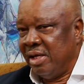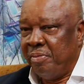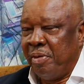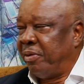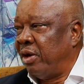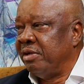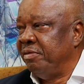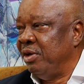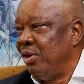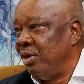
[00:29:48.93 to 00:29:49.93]
People don't
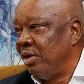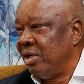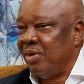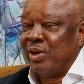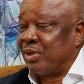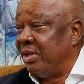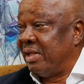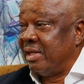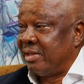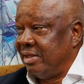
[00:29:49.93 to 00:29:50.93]
even know he was
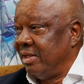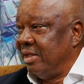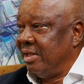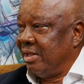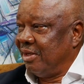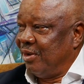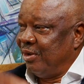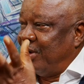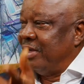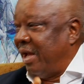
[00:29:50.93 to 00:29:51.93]
contesting
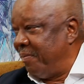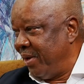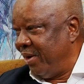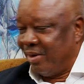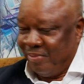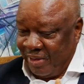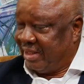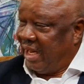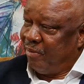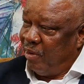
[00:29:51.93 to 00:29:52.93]
during that period. But it's
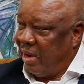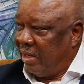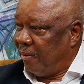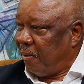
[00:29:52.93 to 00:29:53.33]
an Igbo man.